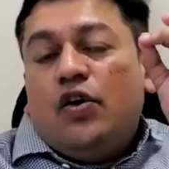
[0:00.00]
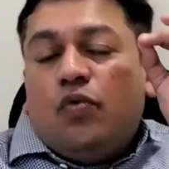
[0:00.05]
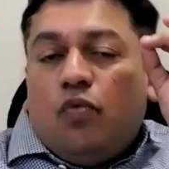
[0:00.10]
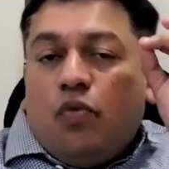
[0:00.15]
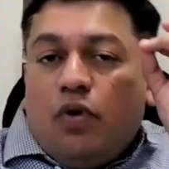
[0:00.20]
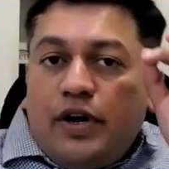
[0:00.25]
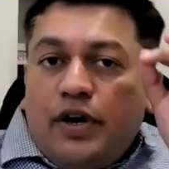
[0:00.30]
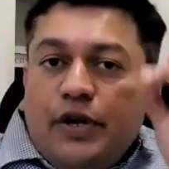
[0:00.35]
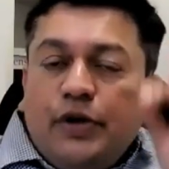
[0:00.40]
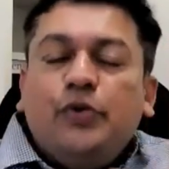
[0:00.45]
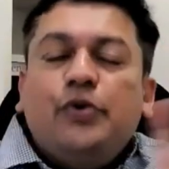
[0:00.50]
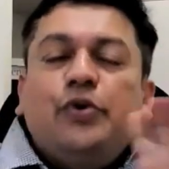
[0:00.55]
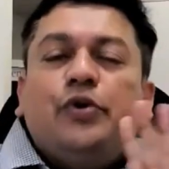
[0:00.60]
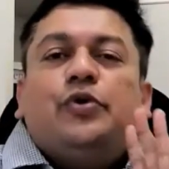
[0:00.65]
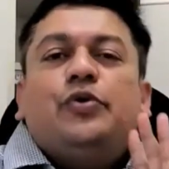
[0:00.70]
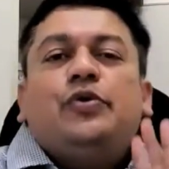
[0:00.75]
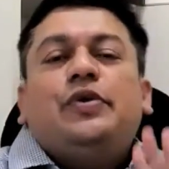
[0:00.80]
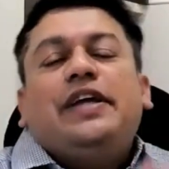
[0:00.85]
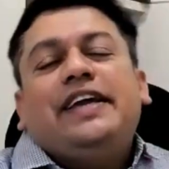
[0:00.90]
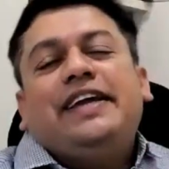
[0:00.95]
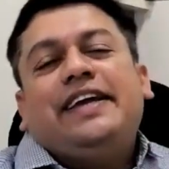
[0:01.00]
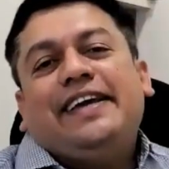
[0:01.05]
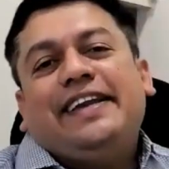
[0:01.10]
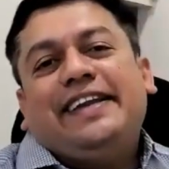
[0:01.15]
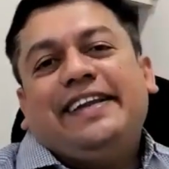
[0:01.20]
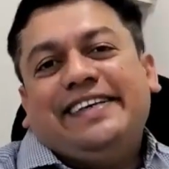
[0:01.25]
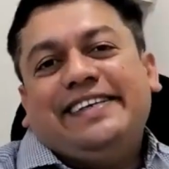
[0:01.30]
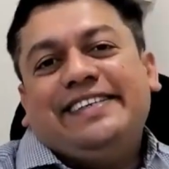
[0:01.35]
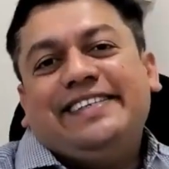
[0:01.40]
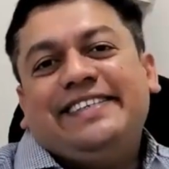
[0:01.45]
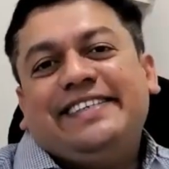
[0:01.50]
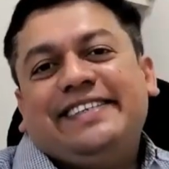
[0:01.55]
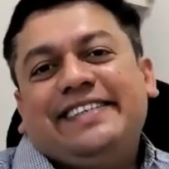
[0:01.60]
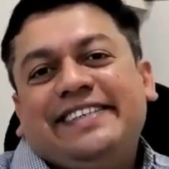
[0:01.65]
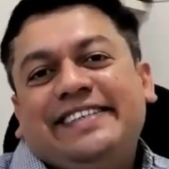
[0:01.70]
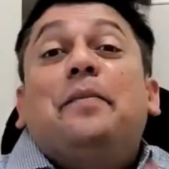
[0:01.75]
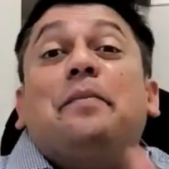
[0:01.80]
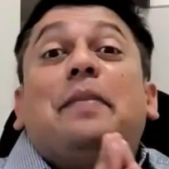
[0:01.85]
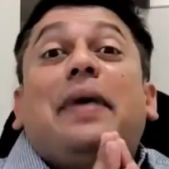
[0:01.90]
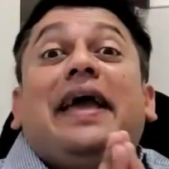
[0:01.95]
what you need to take care is
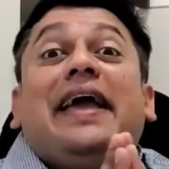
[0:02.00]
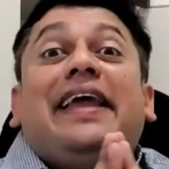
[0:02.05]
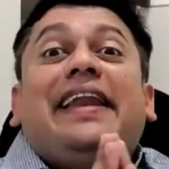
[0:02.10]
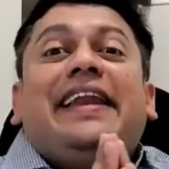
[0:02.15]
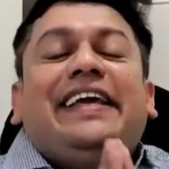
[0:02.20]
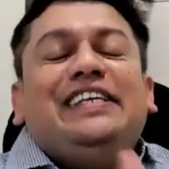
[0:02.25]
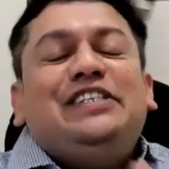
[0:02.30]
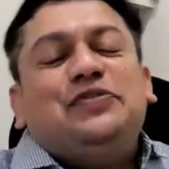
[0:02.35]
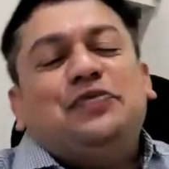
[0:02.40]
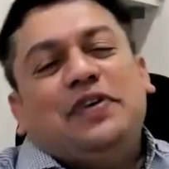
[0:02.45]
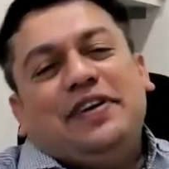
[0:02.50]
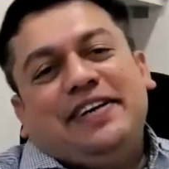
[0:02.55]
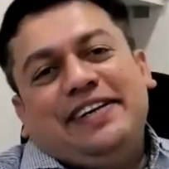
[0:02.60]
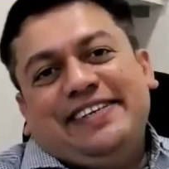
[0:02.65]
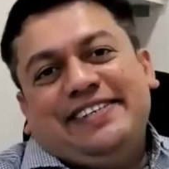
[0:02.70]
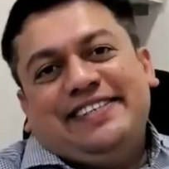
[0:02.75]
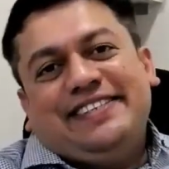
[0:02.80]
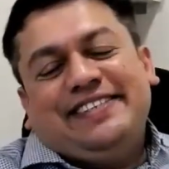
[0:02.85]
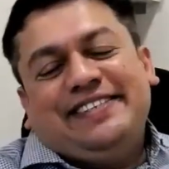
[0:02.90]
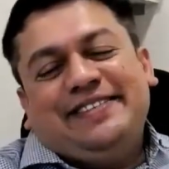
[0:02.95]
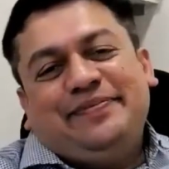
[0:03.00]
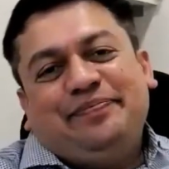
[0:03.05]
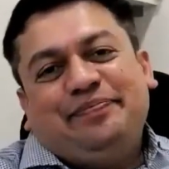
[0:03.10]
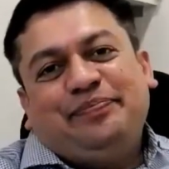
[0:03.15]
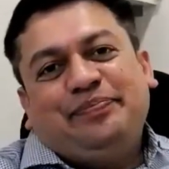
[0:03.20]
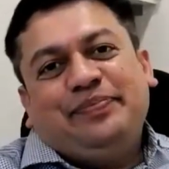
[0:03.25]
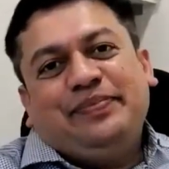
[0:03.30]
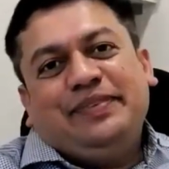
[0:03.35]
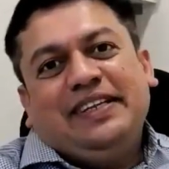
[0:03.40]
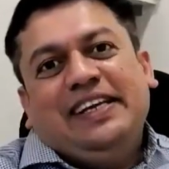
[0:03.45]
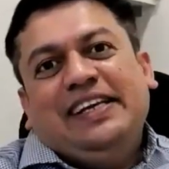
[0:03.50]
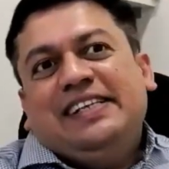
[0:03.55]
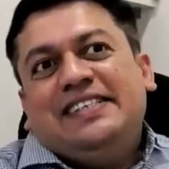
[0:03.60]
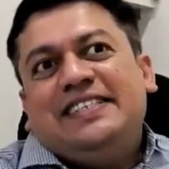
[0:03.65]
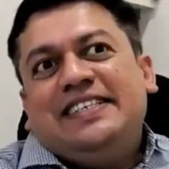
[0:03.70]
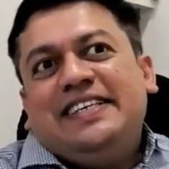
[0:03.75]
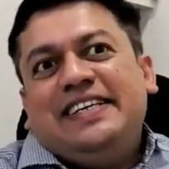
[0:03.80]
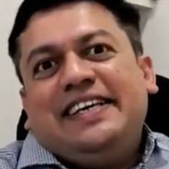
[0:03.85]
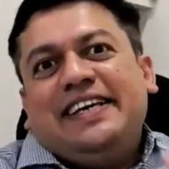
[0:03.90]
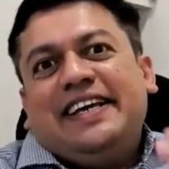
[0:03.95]
manage worries.
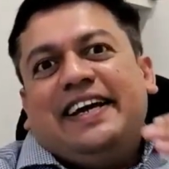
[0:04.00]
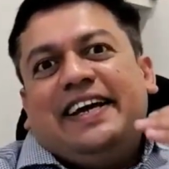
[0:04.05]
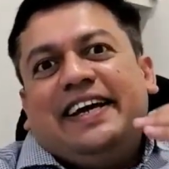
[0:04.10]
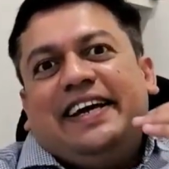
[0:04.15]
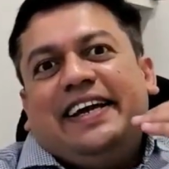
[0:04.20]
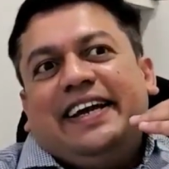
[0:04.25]
See,